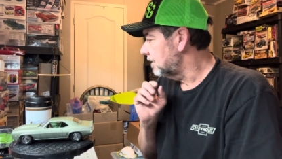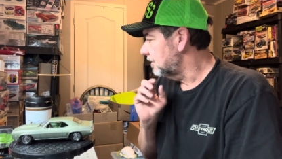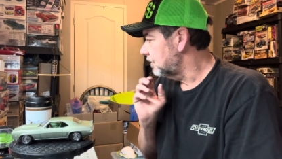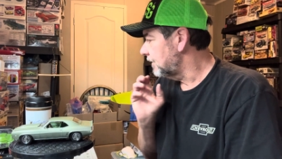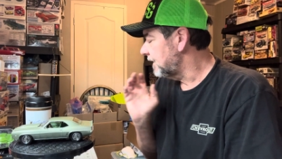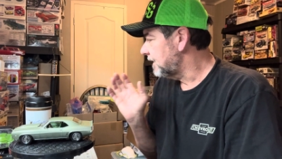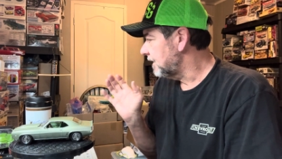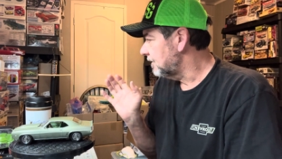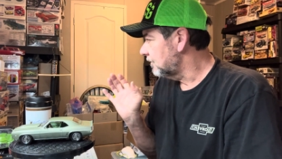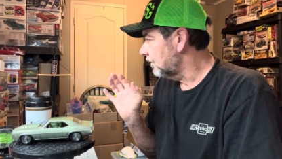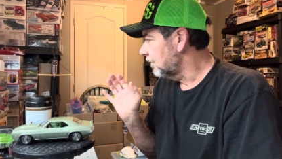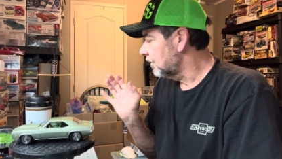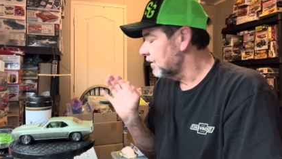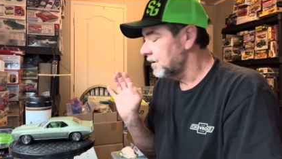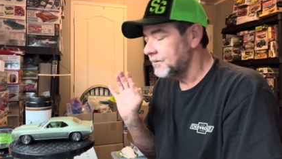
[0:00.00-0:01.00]
Weekend
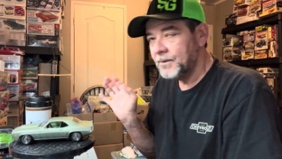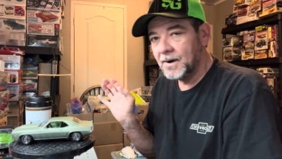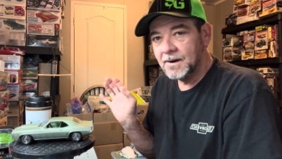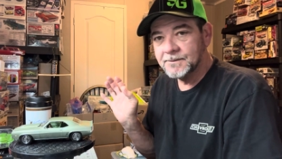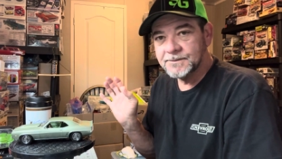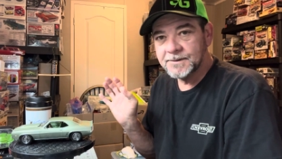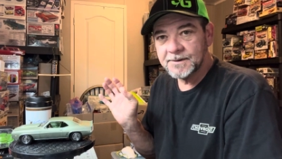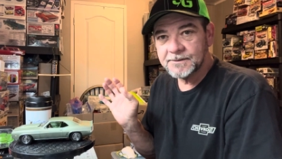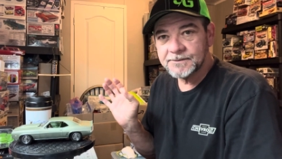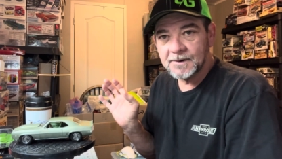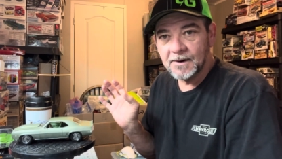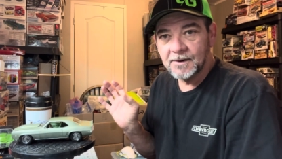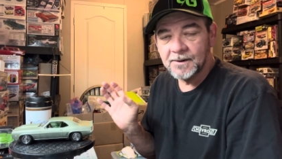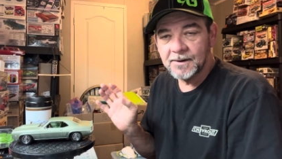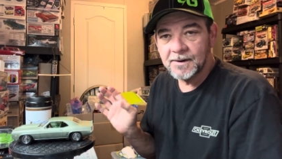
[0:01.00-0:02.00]
Warrior project
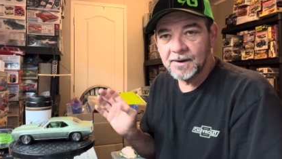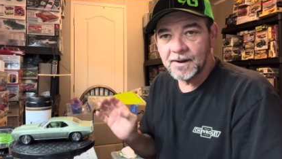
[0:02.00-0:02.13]
started.